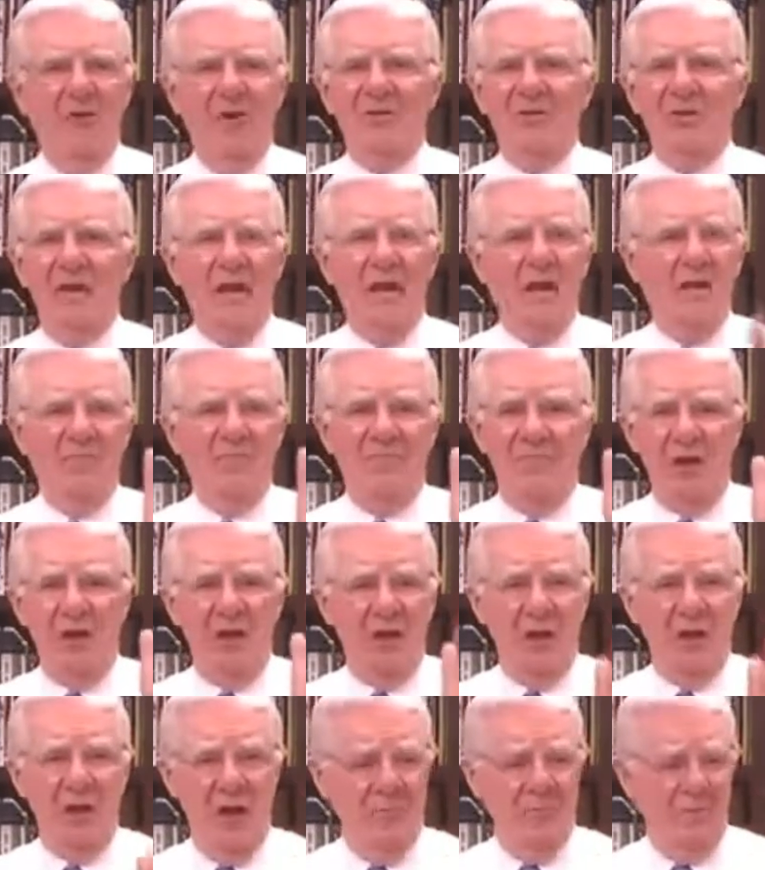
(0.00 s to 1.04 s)
There's an
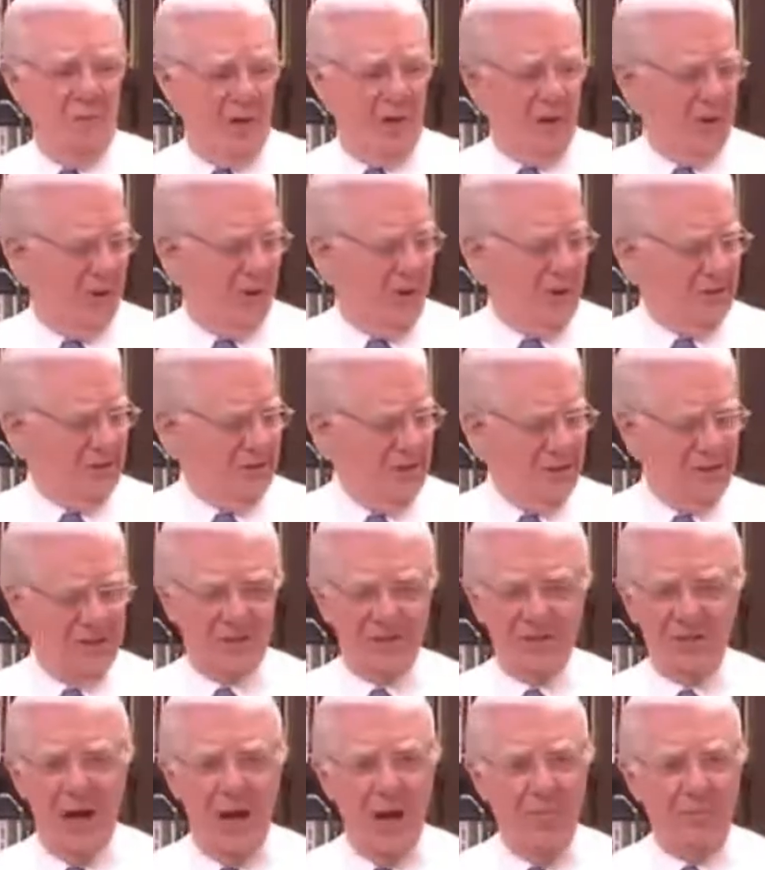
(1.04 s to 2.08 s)
infinite number.
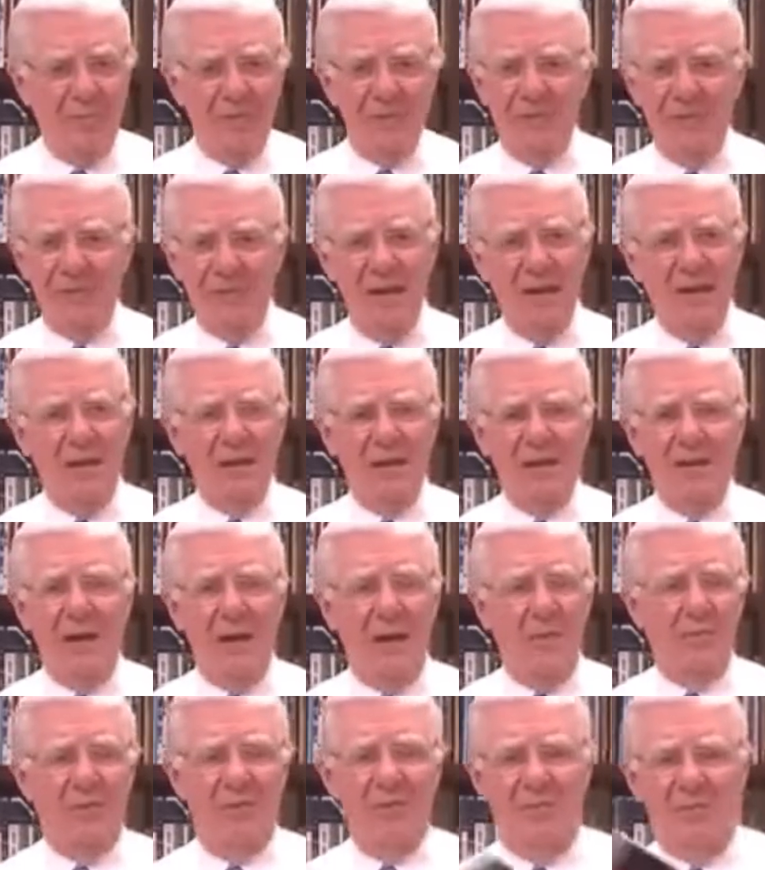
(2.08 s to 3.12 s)
Just stop and think of
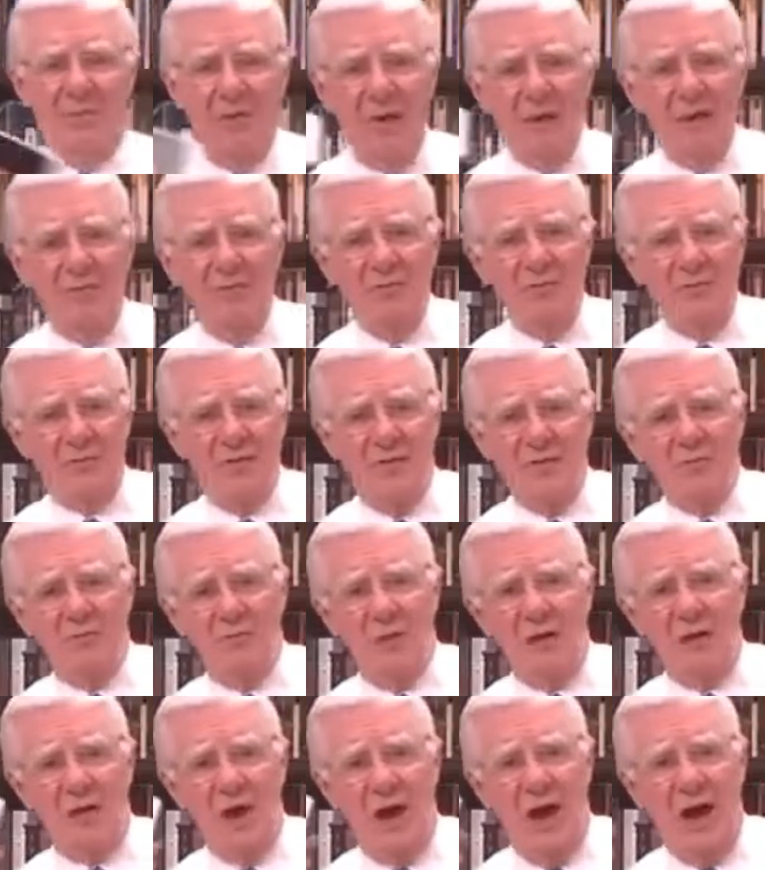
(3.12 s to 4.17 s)
the number of
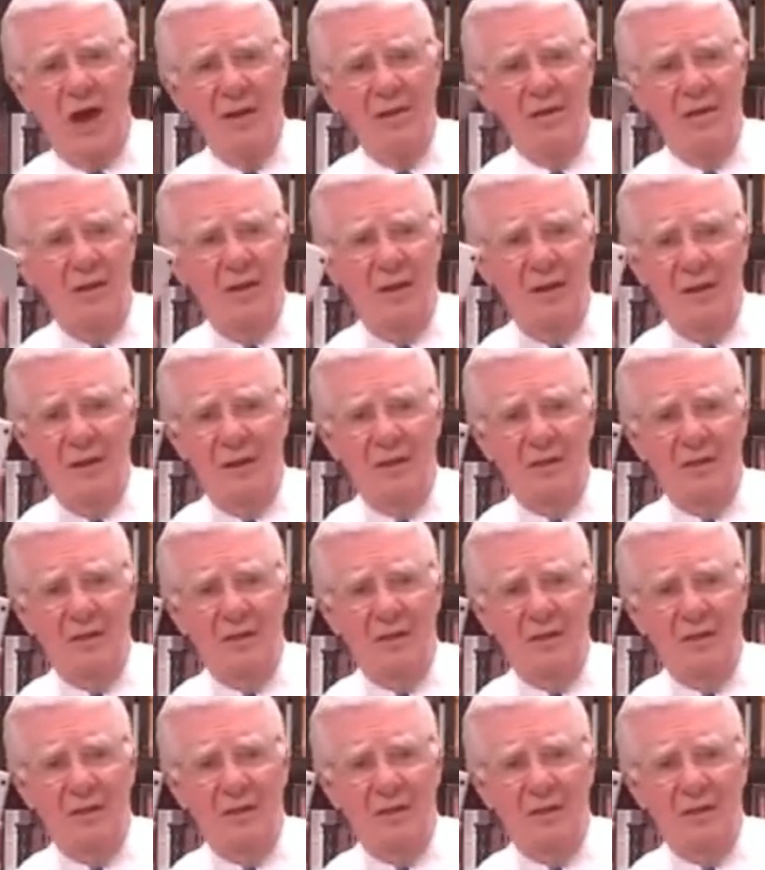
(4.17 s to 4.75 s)
frequencies we got.